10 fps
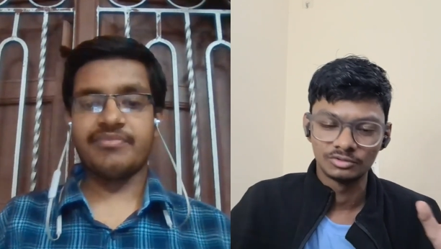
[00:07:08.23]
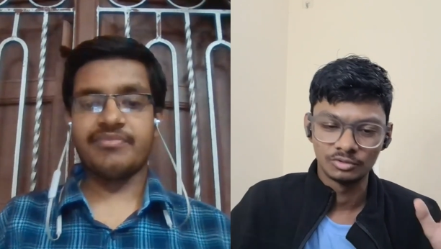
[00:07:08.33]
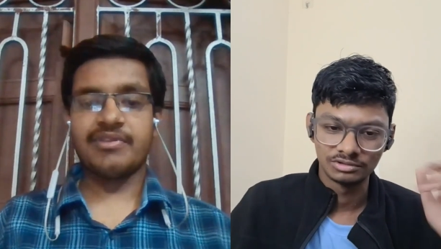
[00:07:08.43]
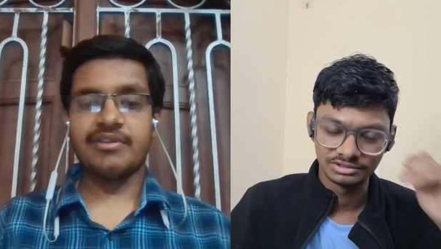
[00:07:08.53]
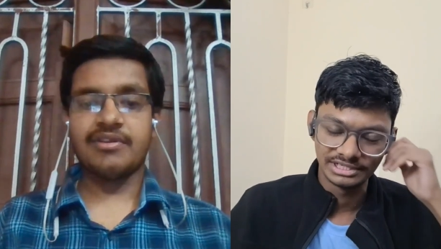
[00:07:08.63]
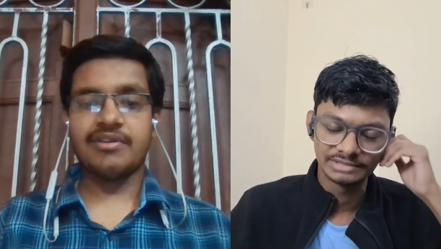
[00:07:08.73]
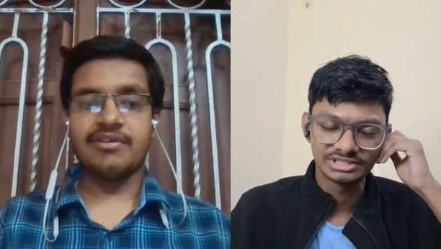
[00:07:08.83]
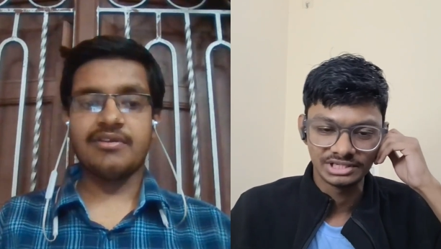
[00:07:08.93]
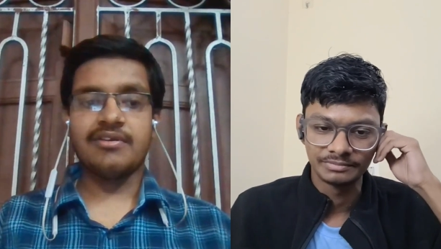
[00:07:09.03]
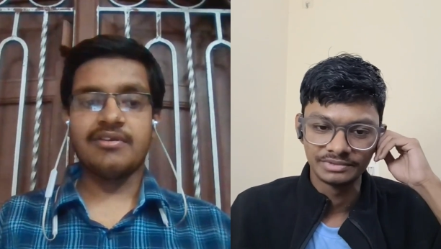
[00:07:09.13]
Speaker 1: Don't let me
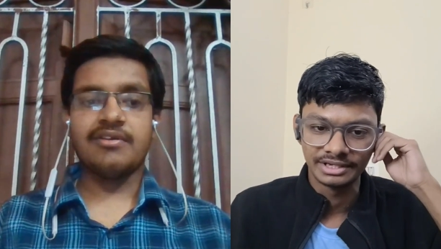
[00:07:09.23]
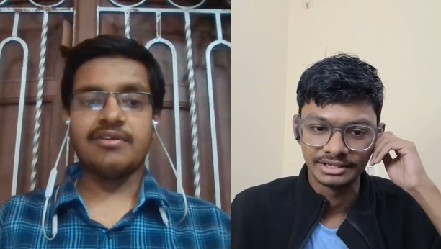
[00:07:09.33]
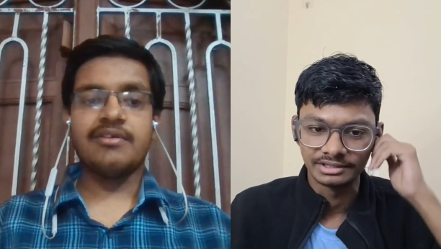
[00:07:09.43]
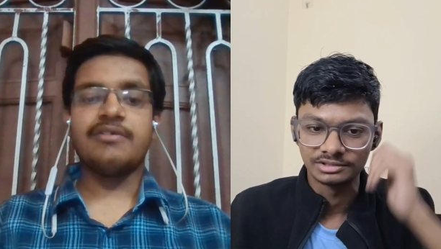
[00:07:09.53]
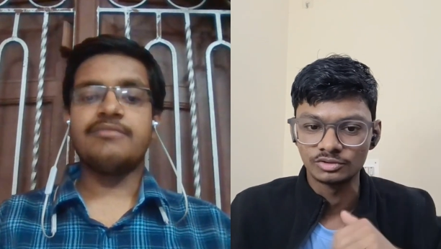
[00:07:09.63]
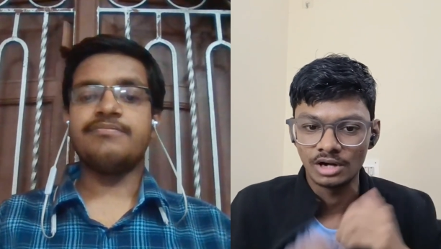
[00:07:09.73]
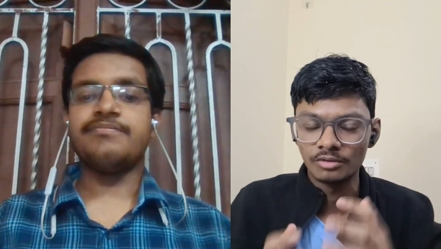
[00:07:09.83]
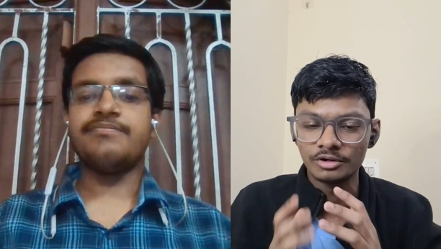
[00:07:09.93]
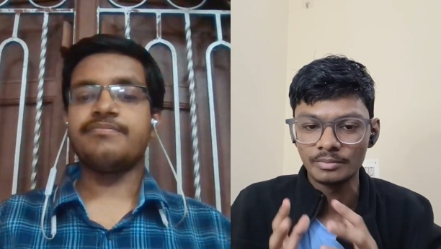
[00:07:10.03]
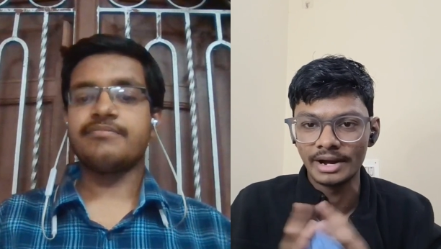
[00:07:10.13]
skip the gate. So
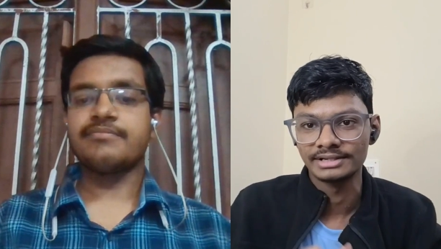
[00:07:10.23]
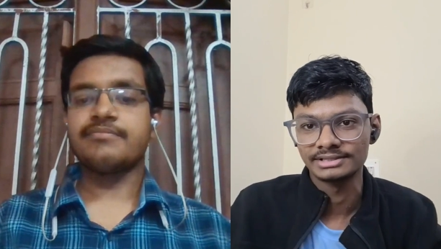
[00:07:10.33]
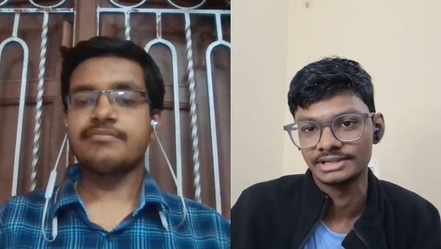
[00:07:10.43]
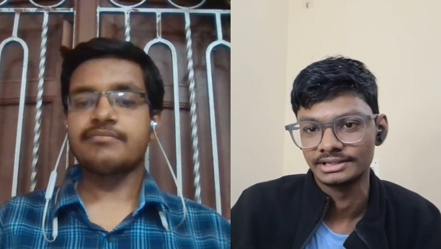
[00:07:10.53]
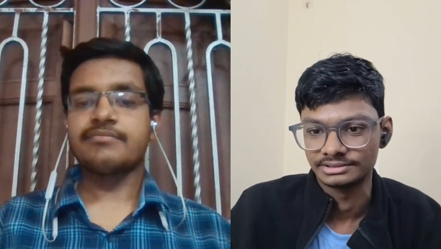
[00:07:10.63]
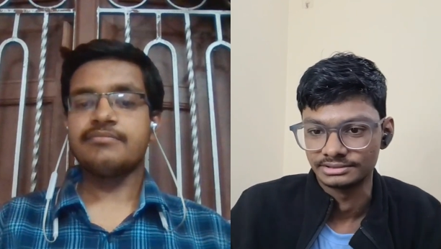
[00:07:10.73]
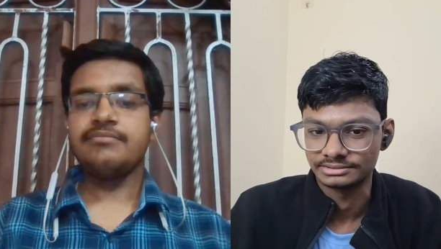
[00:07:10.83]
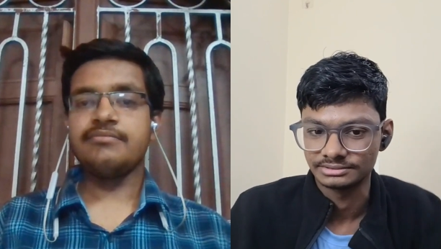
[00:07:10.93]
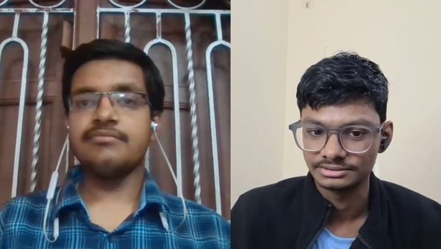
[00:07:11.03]
how did you manage that thing?